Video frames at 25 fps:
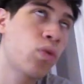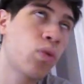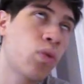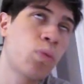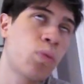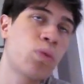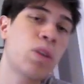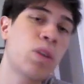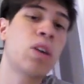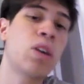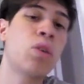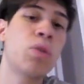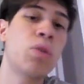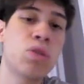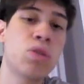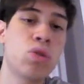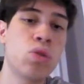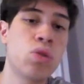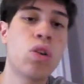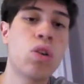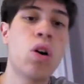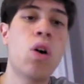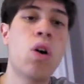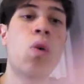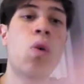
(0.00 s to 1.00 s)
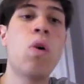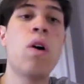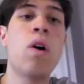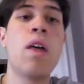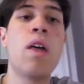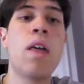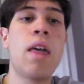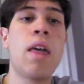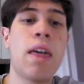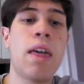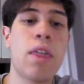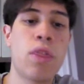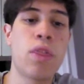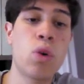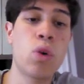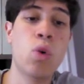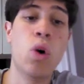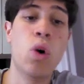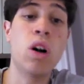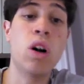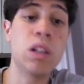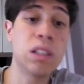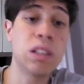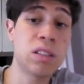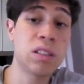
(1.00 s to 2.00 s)
we're going to go through
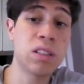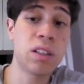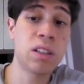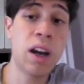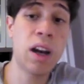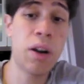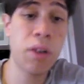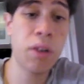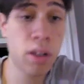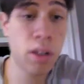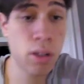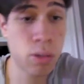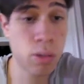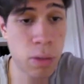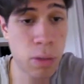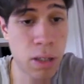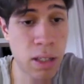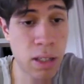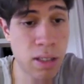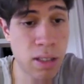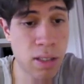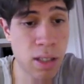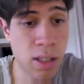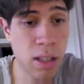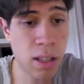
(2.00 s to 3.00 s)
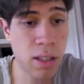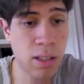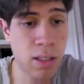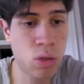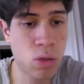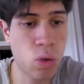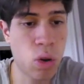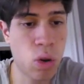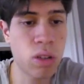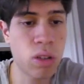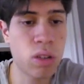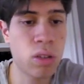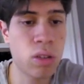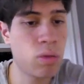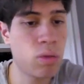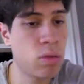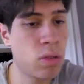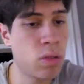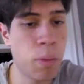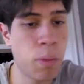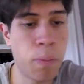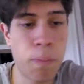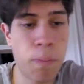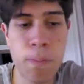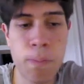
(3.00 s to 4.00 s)
all the scenarios, but let's say that you're
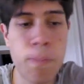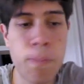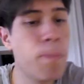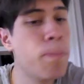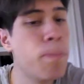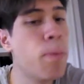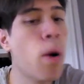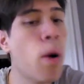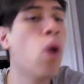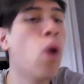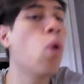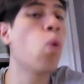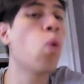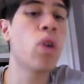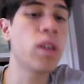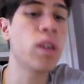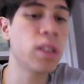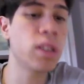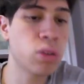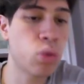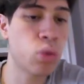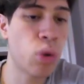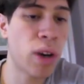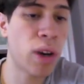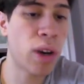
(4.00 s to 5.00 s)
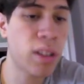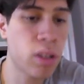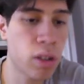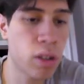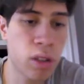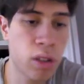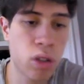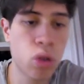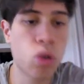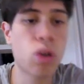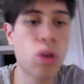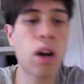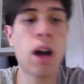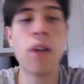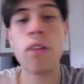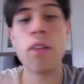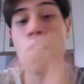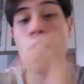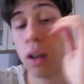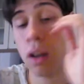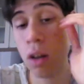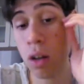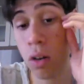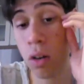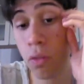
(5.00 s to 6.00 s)
the worst writer, you
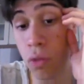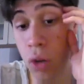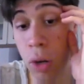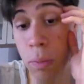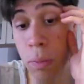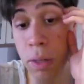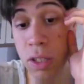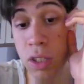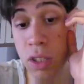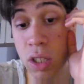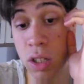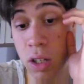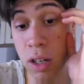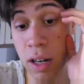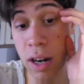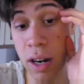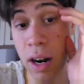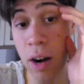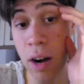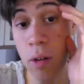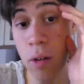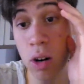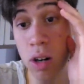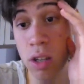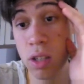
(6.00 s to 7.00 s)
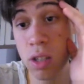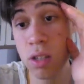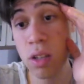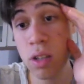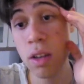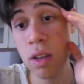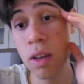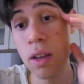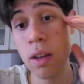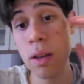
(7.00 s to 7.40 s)
have a lot of grammatical errors,